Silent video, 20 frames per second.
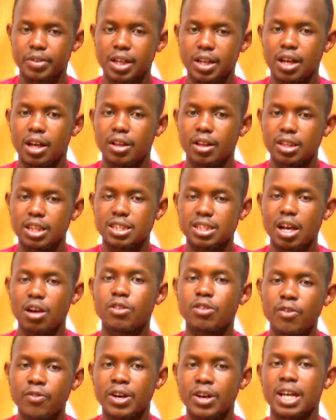The sound of
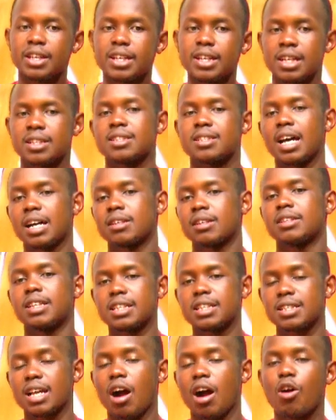nature is that the
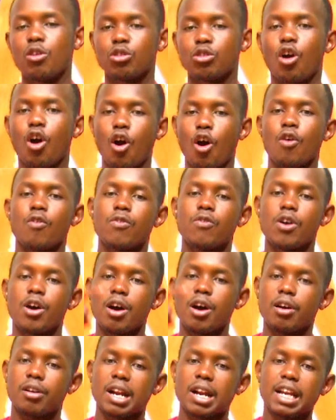sound of
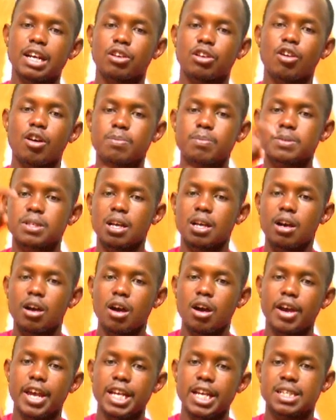raindrops
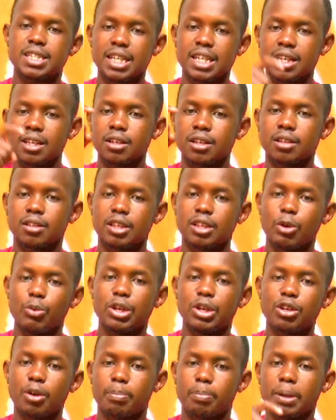hitting the window
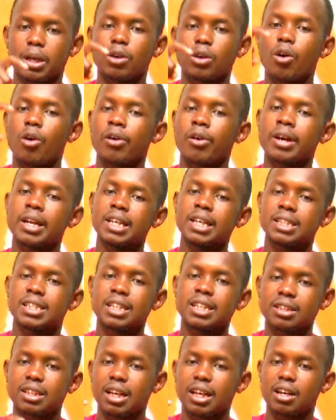pane or hitting the
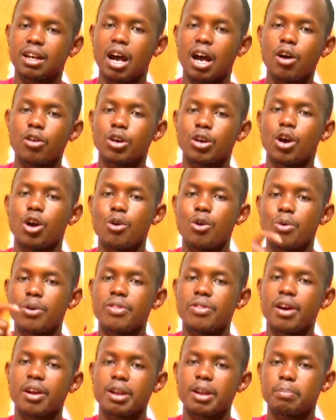ground with a
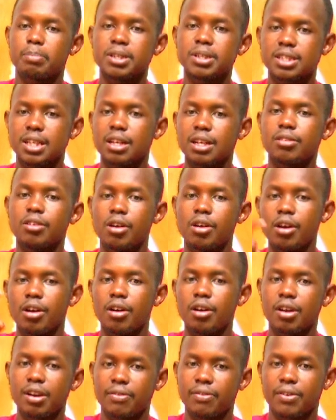repeated
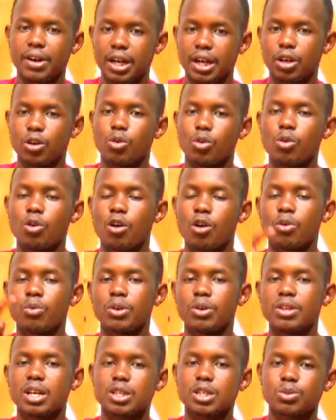refrain or with a
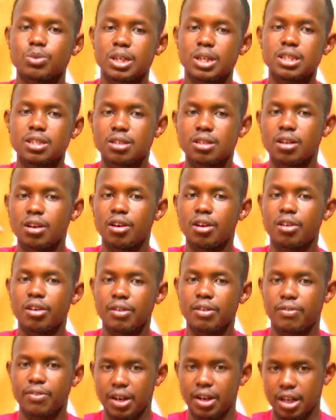sweet refrain.